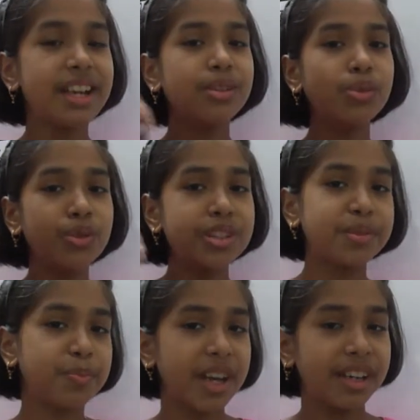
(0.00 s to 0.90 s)
who is
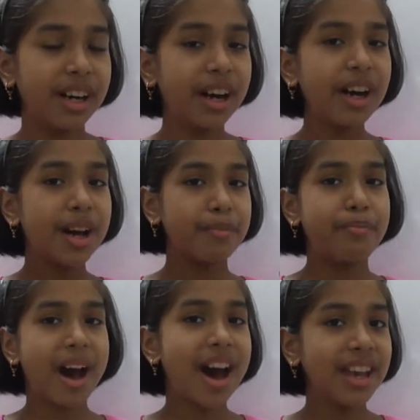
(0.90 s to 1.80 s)
bigger
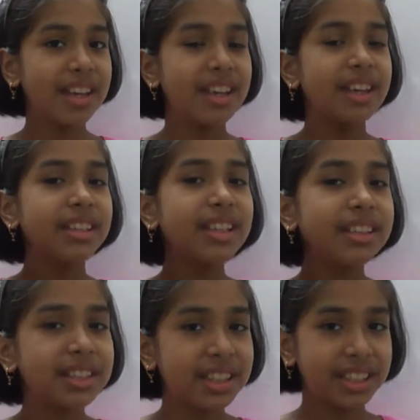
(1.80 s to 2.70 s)
by the
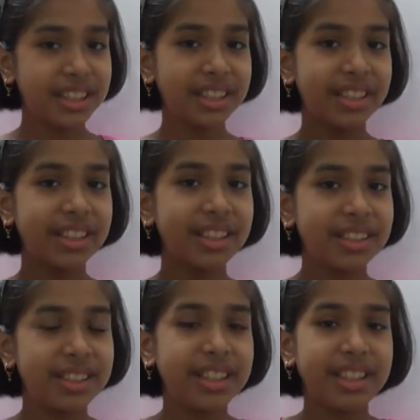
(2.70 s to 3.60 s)

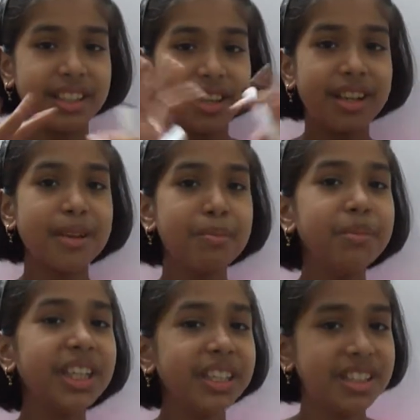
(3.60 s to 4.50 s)
three
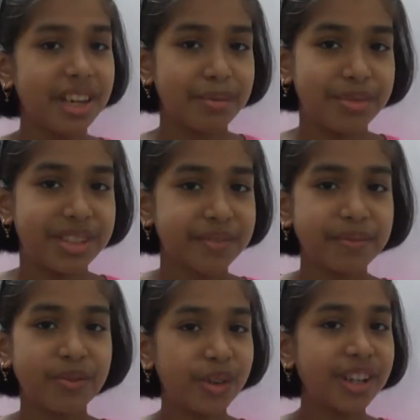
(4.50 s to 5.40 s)
mediums.
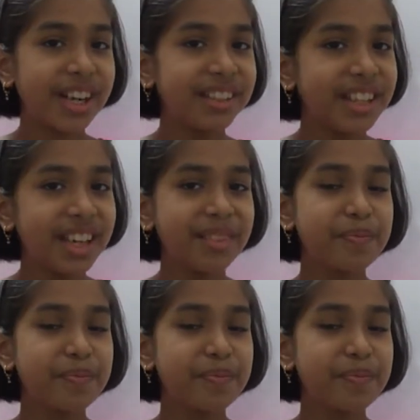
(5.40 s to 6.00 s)
What are they?